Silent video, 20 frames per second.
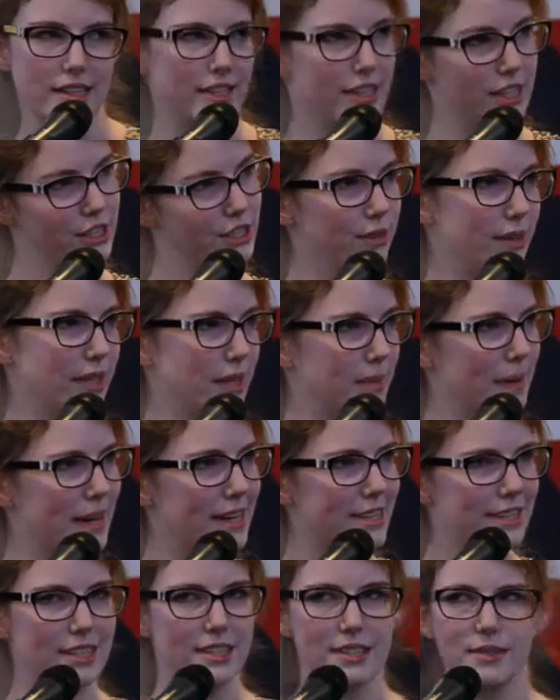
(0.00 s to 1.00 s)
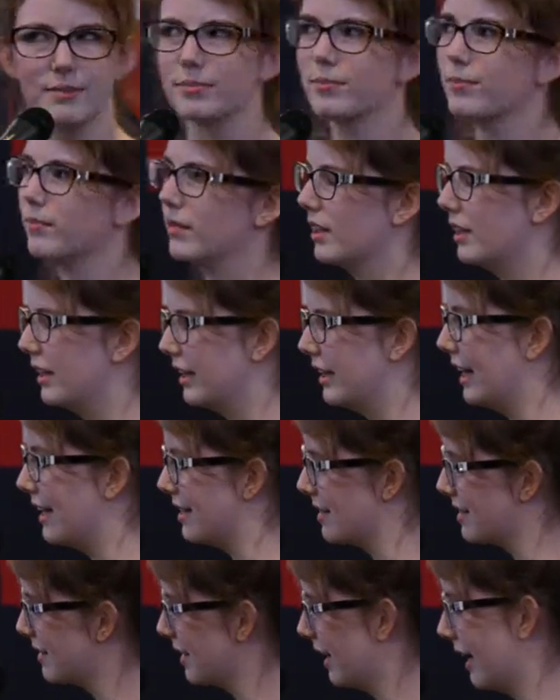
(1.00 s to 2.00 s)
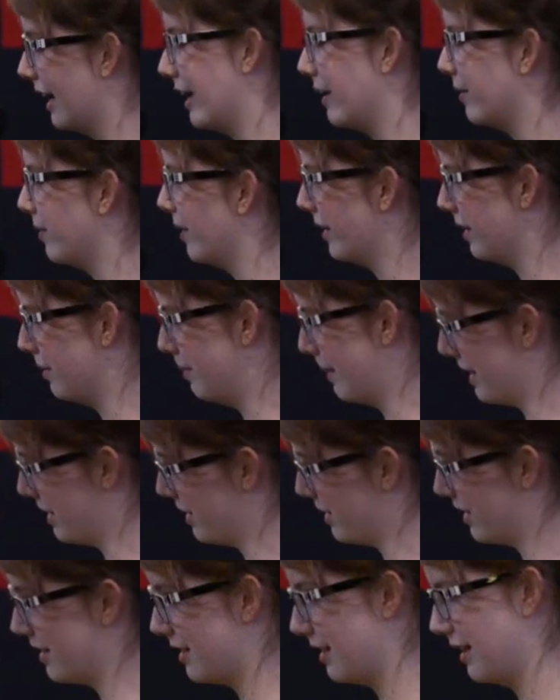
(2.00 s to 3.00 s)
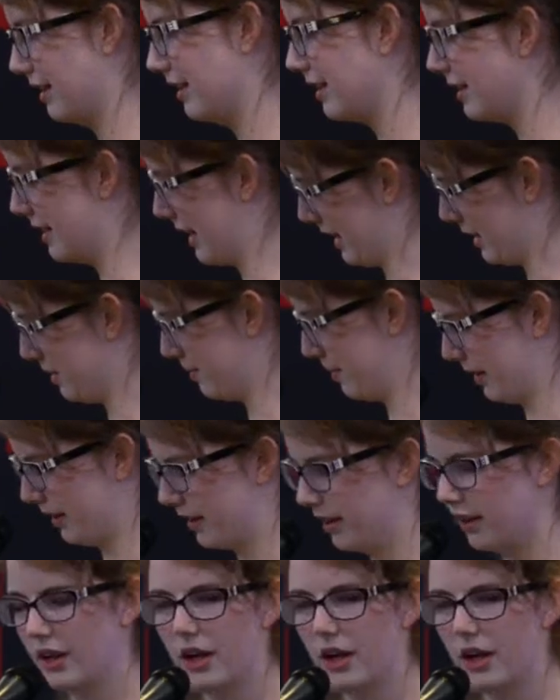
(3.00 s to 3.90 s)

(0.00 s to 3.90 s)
Did you read the pages? Yes, I read the pages in the textbook.